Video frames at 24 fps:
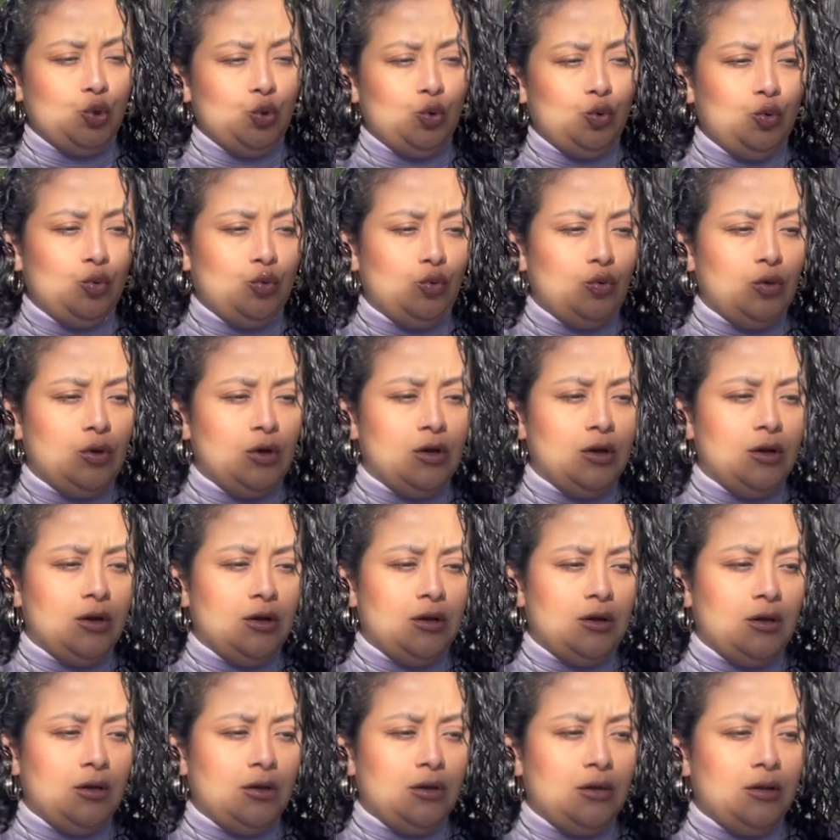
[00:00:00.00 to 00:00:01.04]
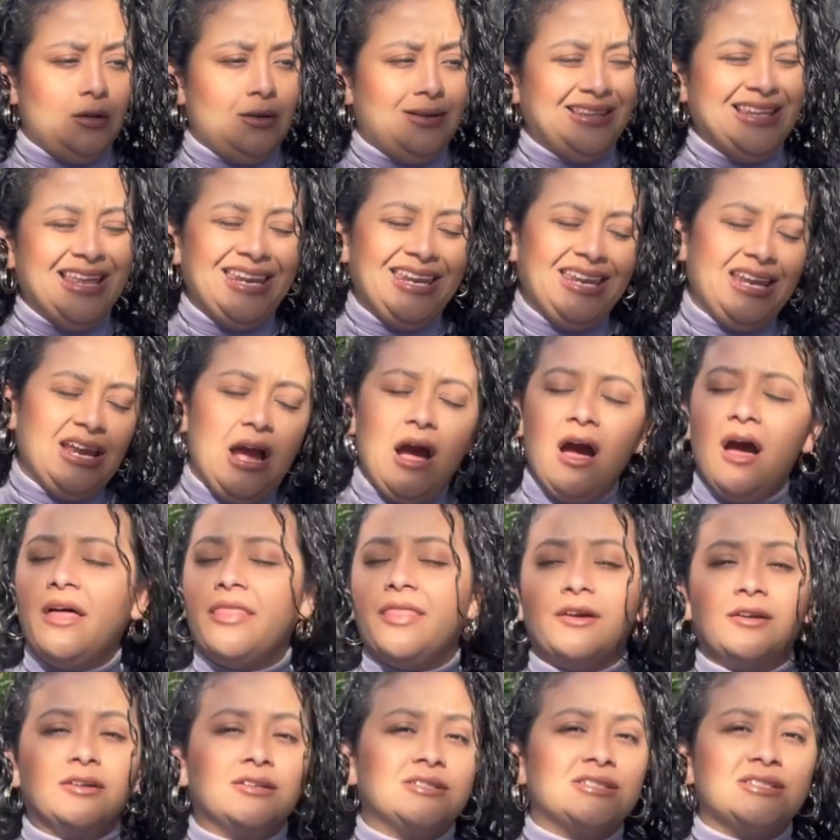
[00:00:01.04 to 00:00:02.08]
to letting
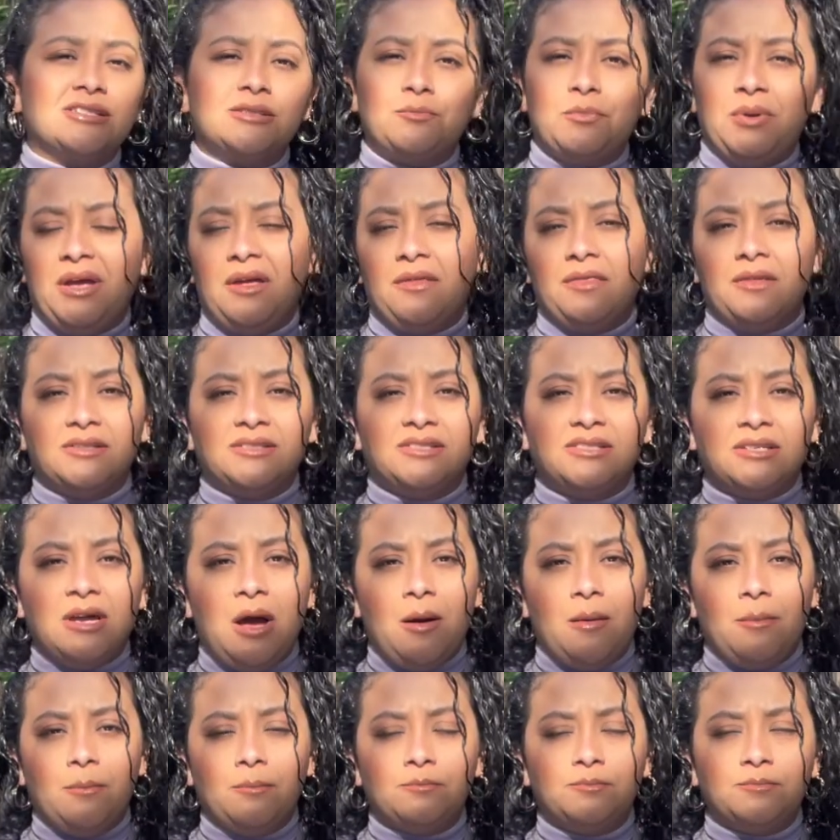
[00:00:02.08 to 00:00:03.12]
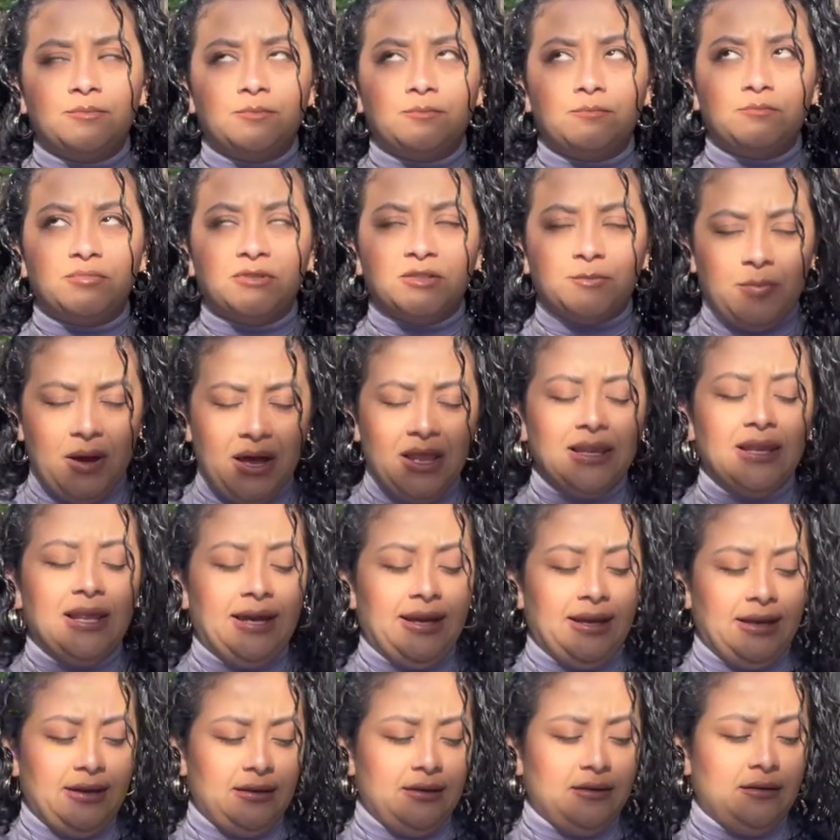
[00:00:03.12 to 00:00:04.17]
others be in the
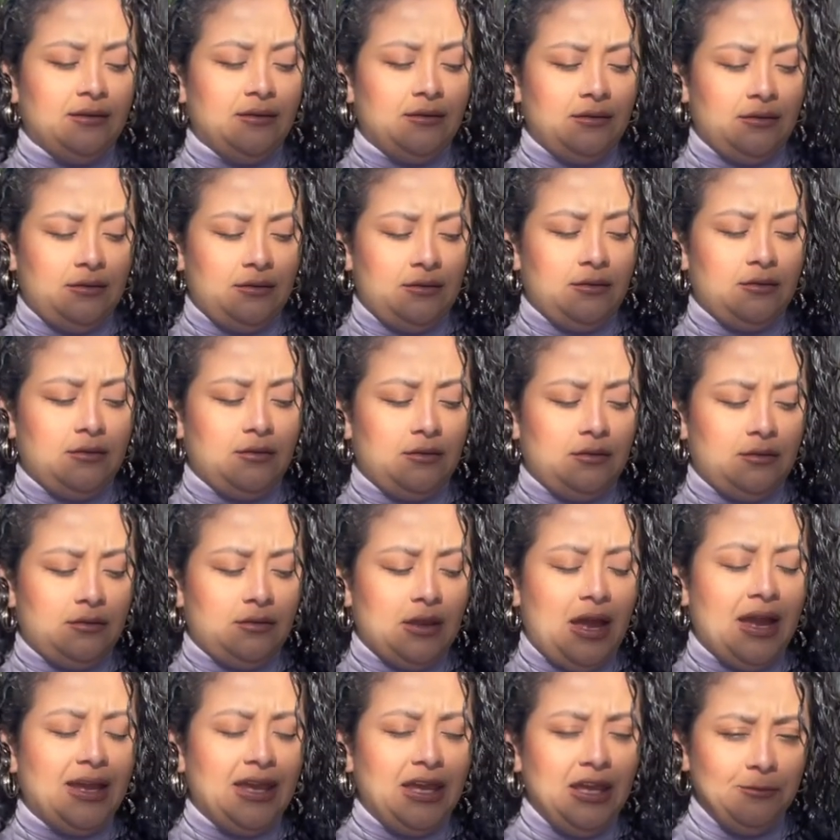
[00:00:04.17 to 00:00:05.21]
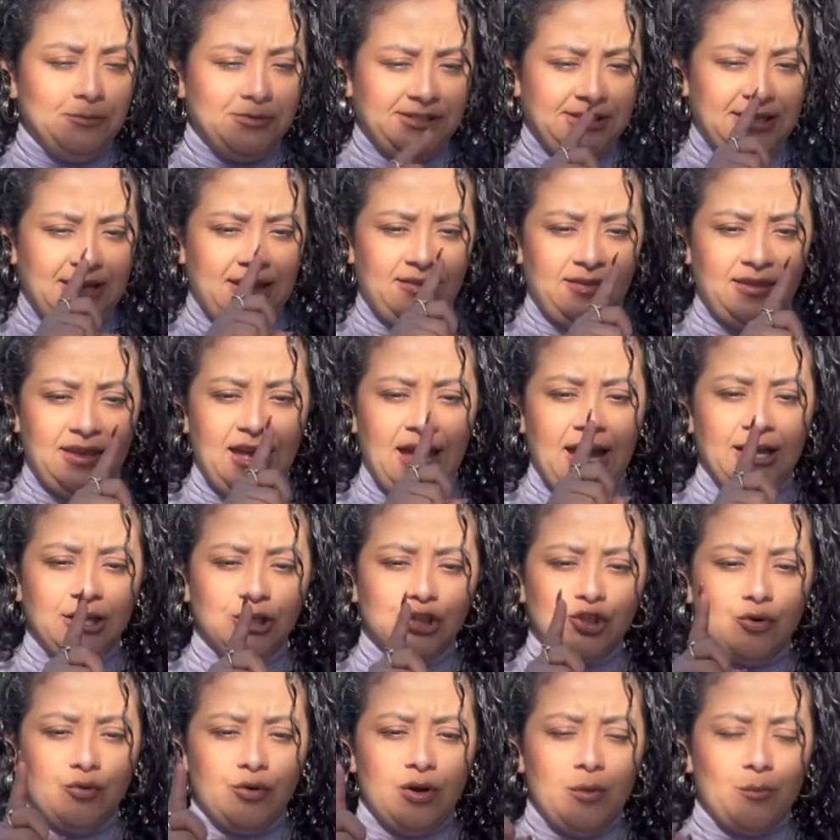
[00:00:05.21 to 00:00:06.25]
spotlight. I keep seeing the
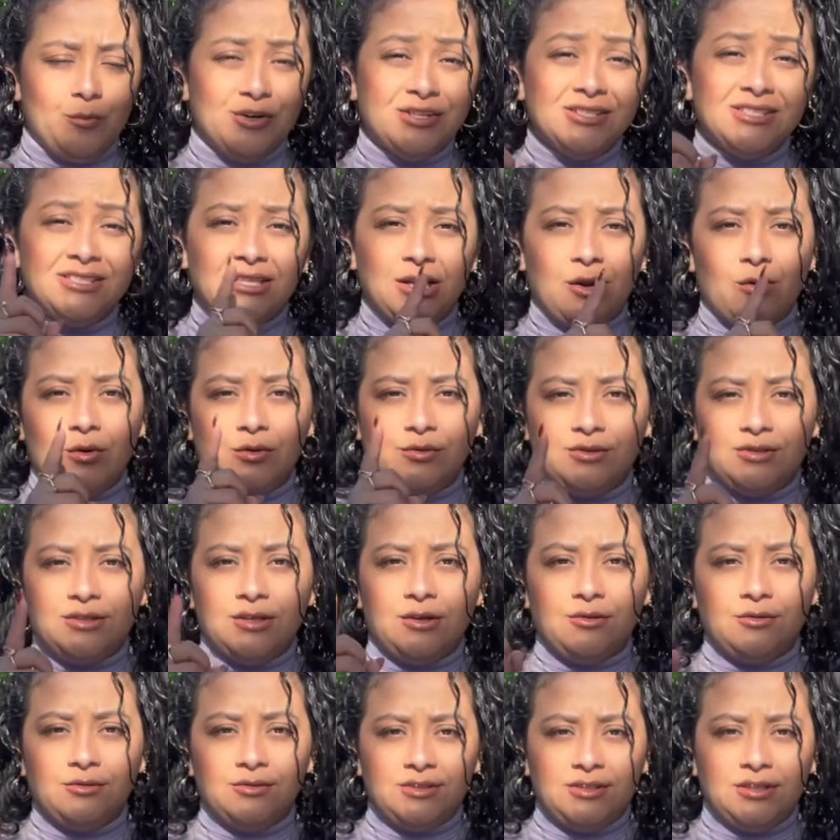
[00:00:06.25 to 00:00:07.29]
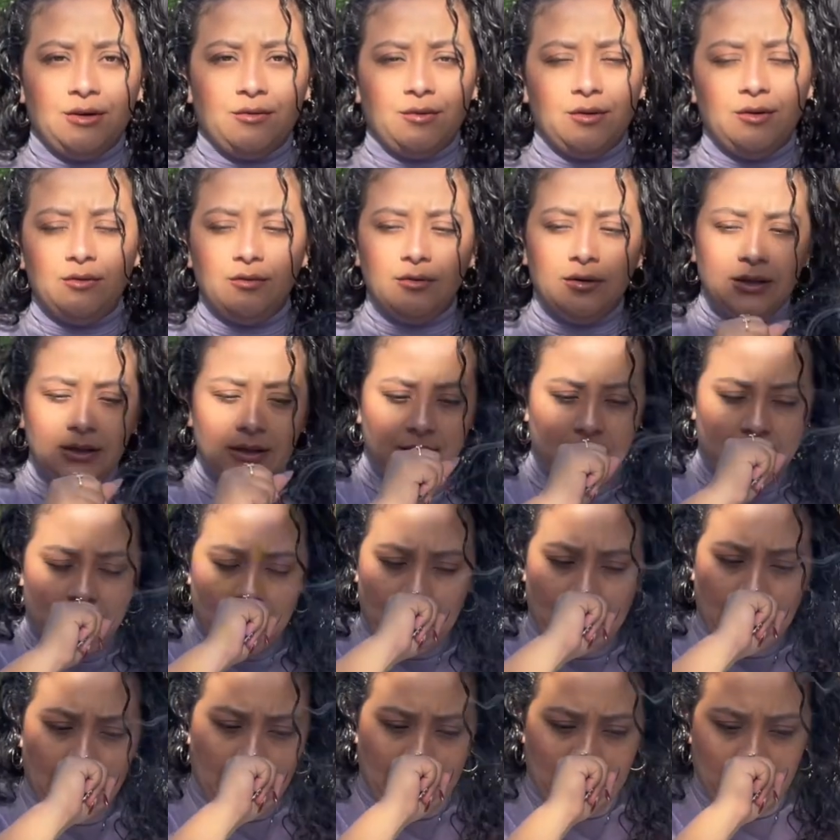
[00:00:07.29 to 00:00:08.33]
angel number 000.
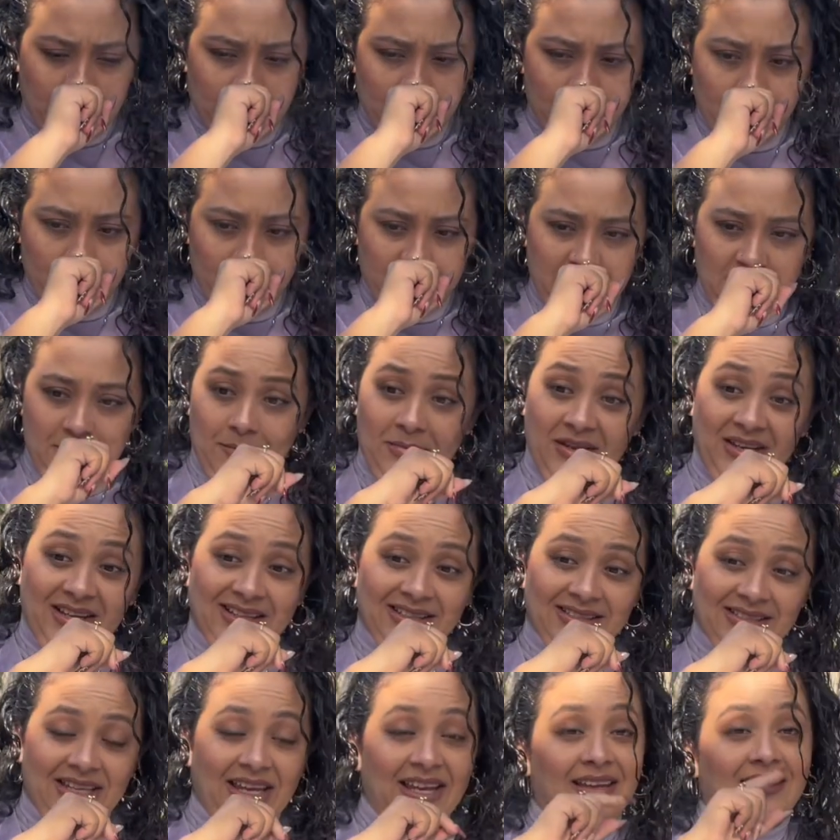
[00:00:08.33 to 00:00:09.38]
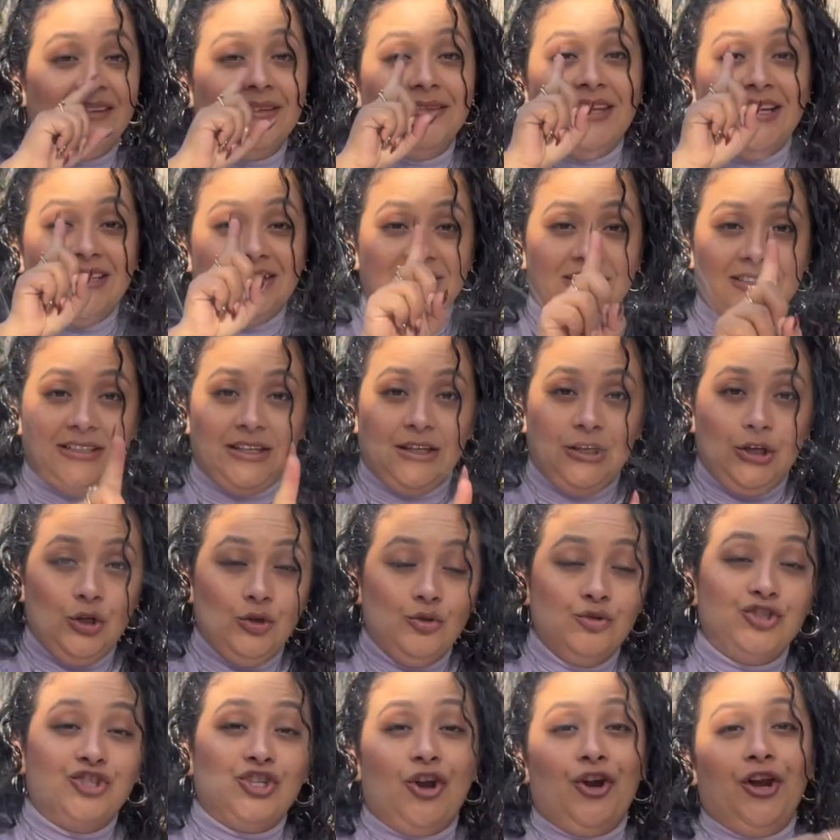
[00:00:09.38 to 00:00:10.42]
To me, it's like that's
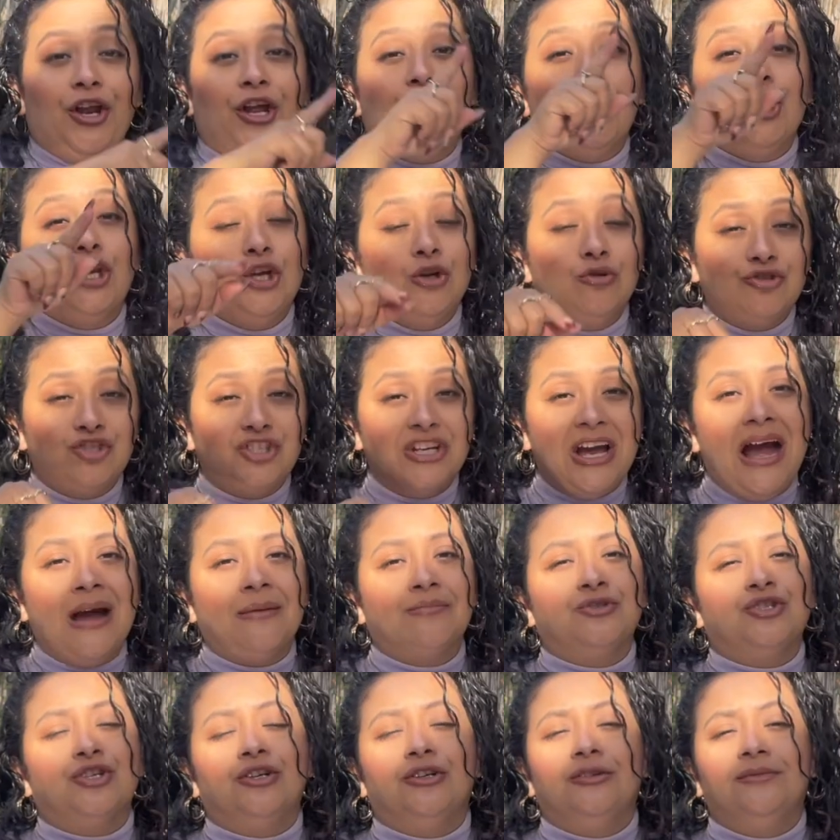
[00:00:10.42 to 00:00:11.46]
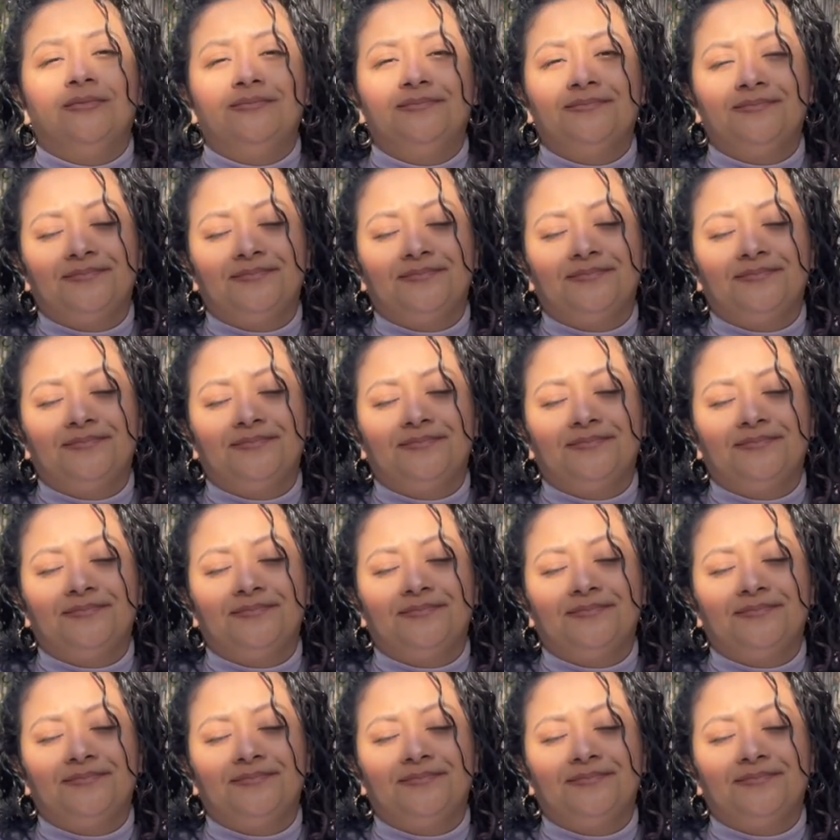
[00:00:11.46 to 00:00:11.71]
you starting a new chapter.